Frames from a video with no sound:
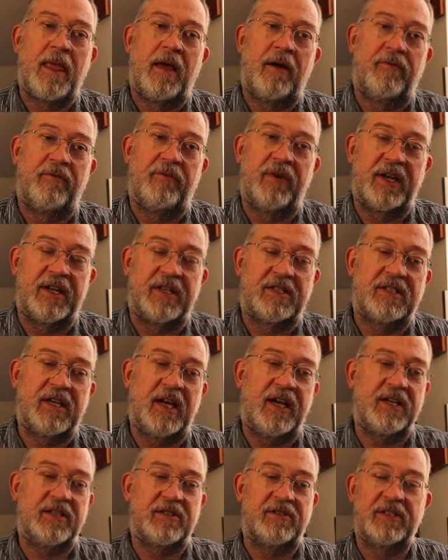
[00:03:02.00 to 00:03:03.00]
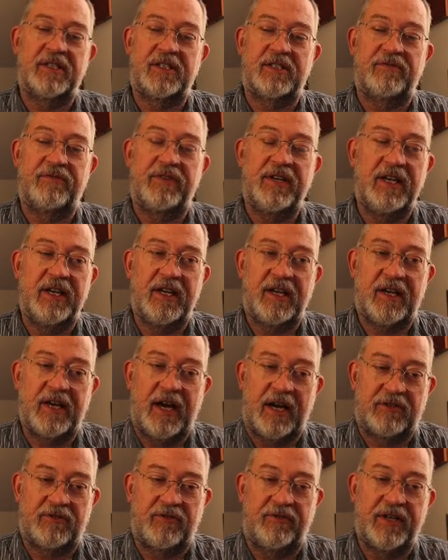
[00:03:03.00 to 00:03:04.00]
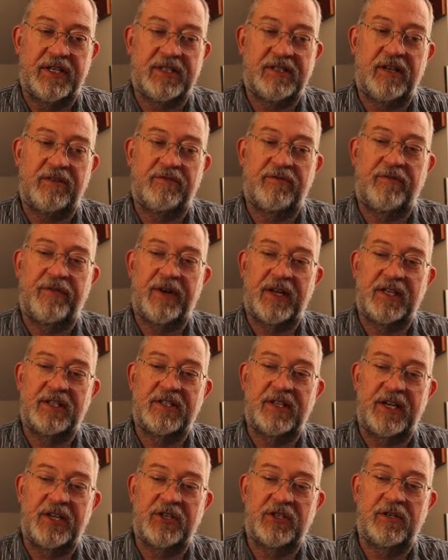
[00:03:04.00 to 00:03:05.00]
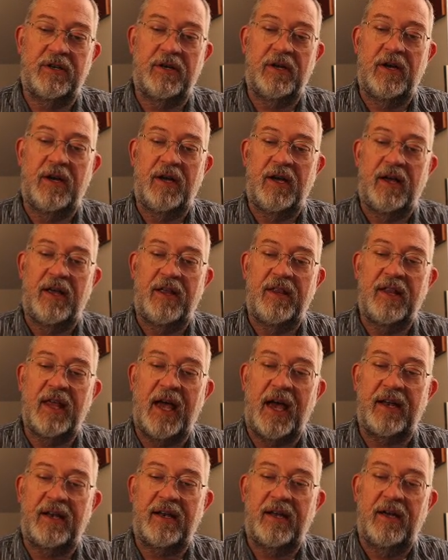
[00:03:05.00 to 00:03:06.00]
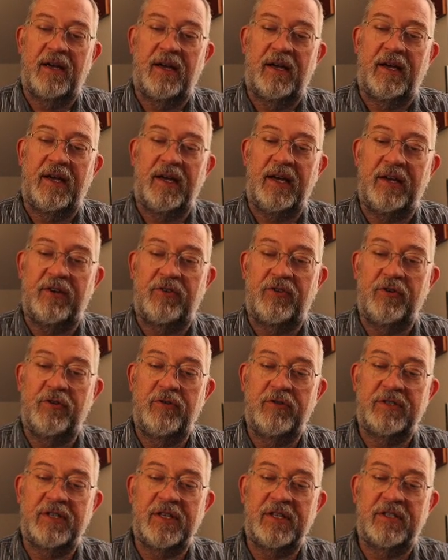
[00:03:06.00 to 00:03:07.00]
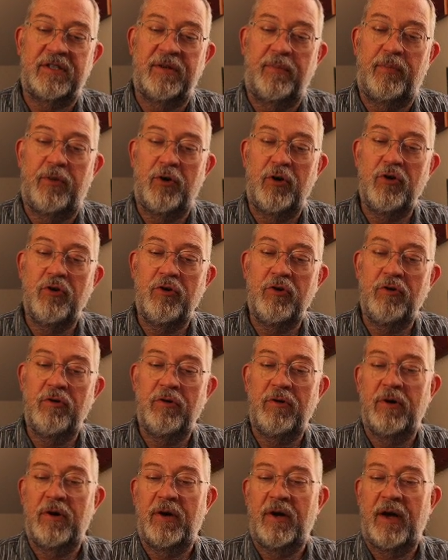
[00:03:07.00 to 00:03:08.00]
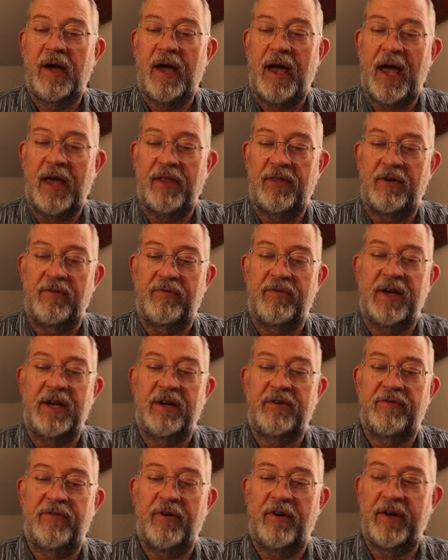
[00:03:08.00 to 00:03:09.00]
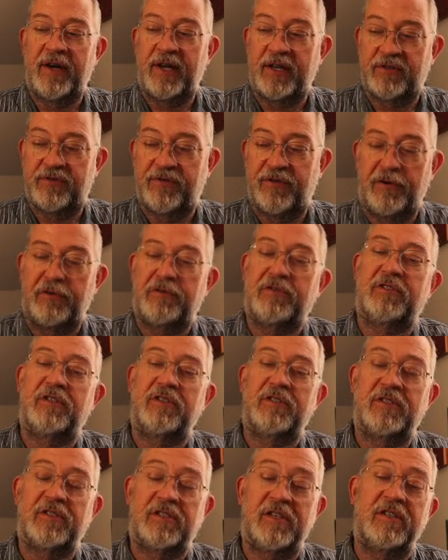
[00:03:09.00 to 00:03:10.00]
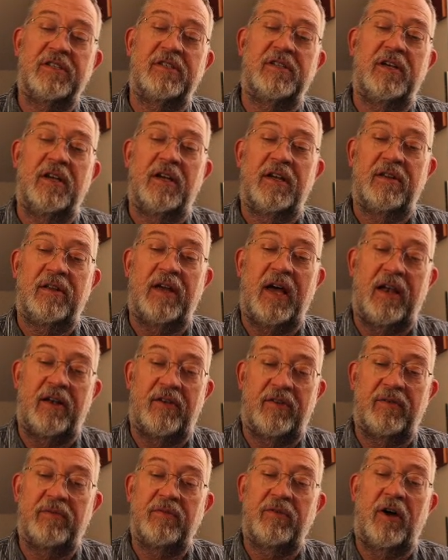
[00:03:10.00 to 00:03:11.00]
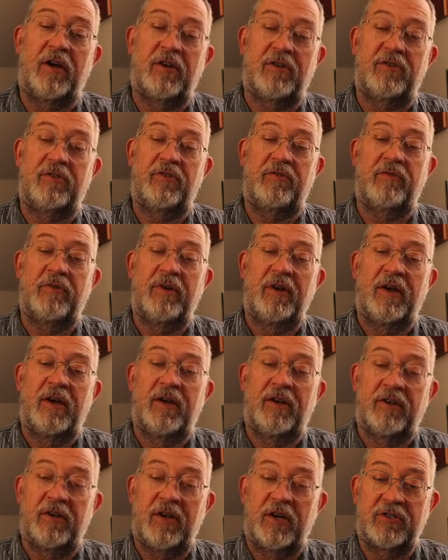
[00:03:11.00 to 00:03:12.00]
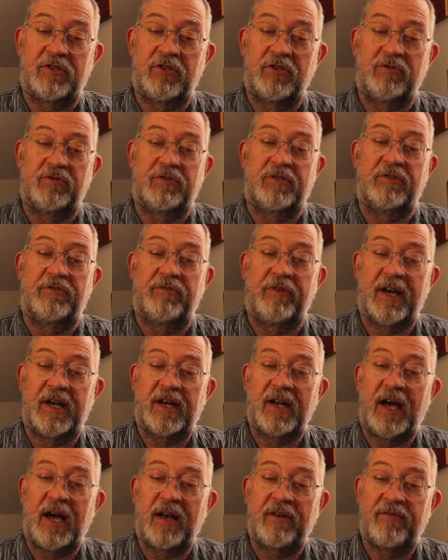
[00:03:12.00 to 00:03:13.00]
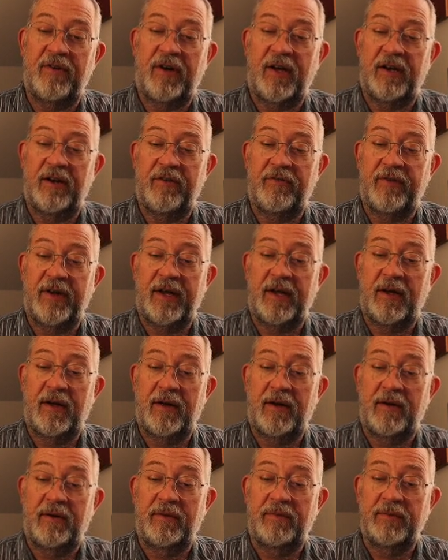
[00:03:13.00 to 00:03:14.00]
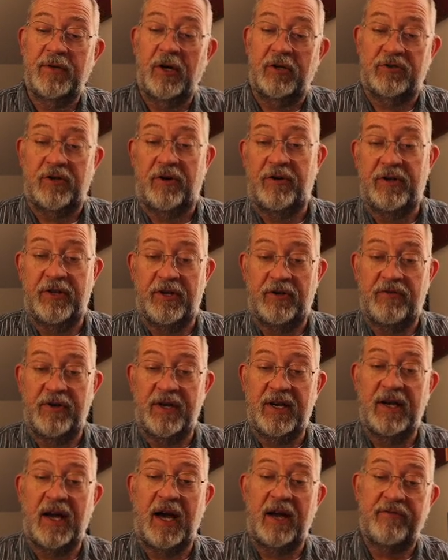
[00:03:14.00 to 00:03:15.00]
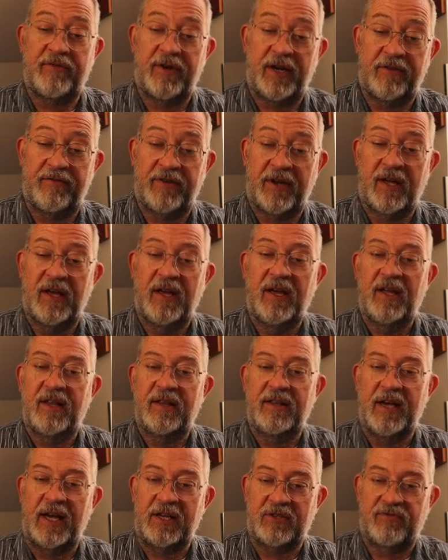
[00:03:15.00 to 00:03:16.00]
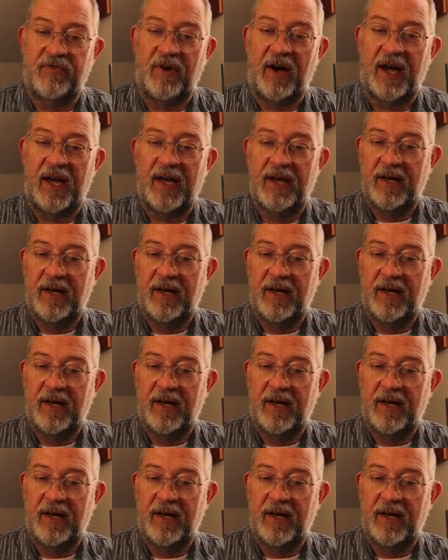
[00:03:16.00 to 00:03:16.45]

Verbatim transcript: vegetation is really characteristic for vegetation that it uses the blue and the red for its photosynthesis and not the doesn't use the red light for anything. or oh, sorry, the green light for anything. That's why